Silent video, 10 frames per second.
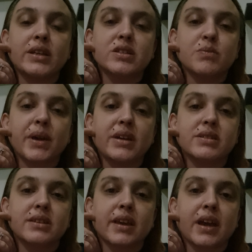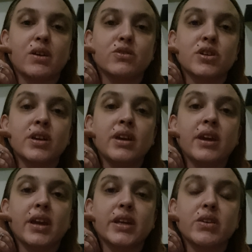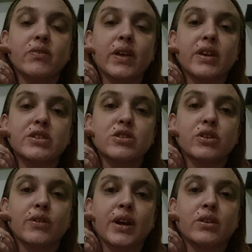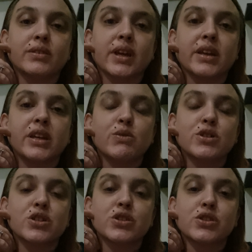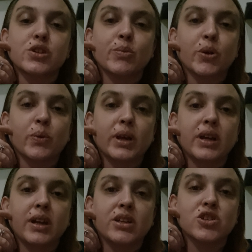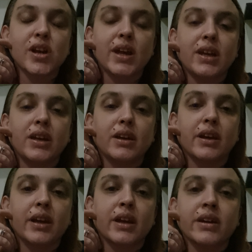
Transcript: He didn't make it to the couch and he fell onto the ground and he was just super weak and shaking